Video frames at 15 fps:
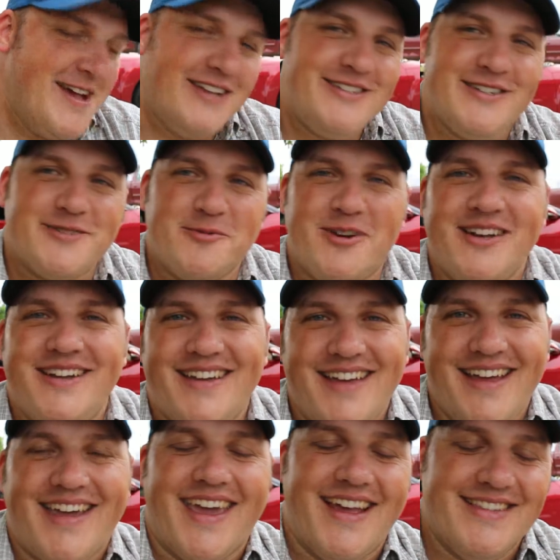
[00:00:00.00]
Just wanted to,
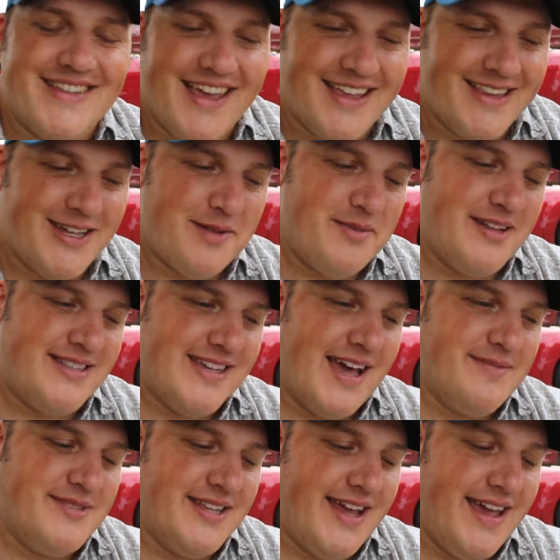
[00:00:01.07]
again, take a little bit of
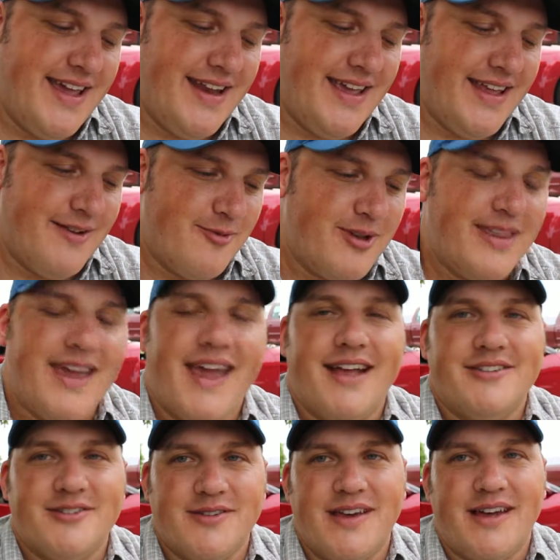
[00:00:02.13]
time today and really
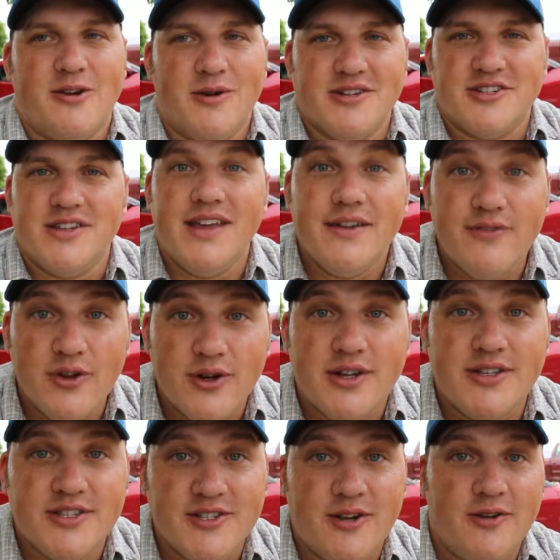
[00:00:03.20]
answer that question. If you're
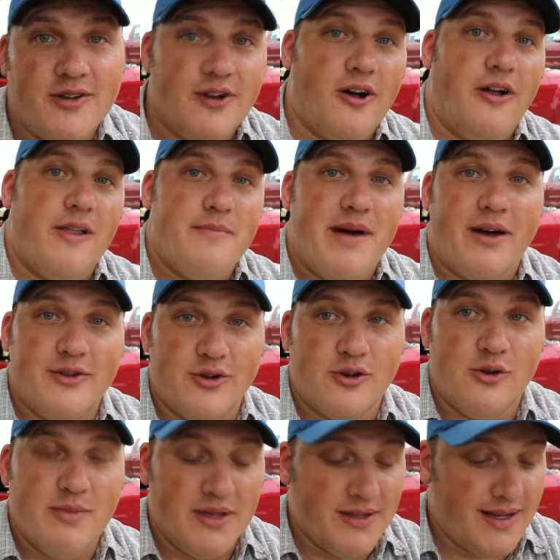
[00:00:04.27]
concerned at all about
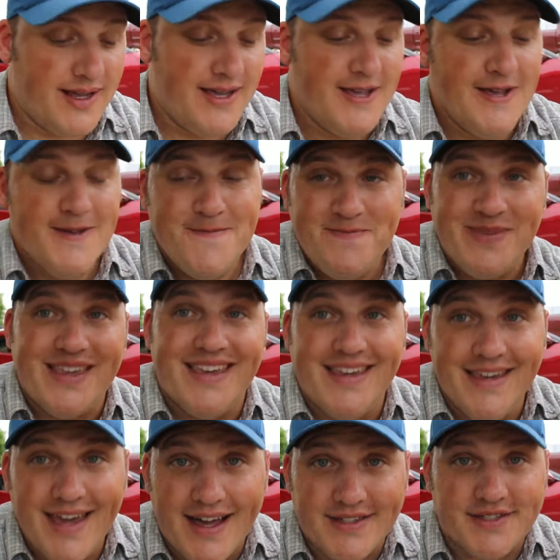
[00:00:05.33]
durability,
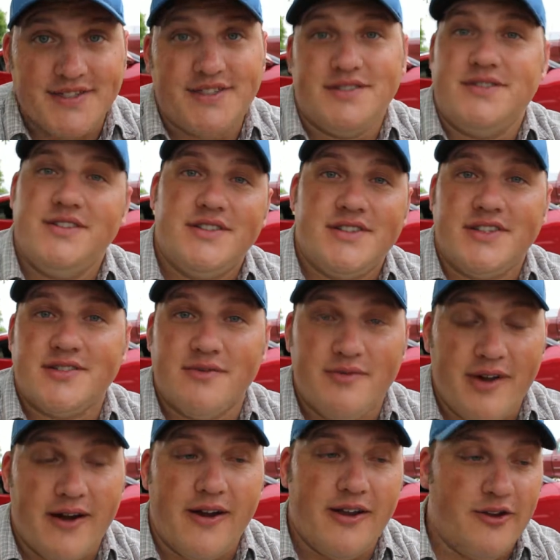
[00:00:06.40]
yes, these things are
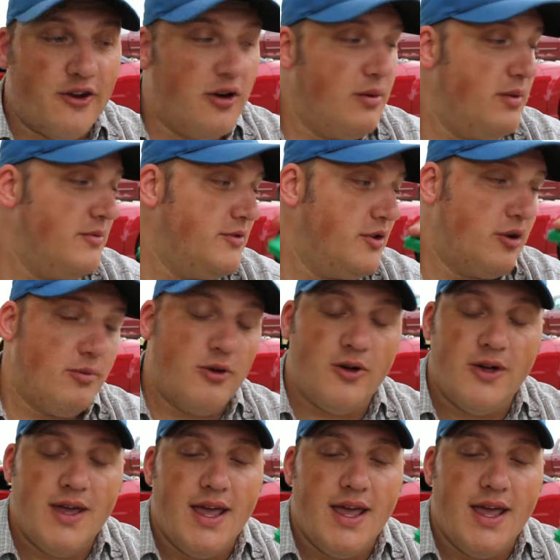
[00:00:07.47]
very durable.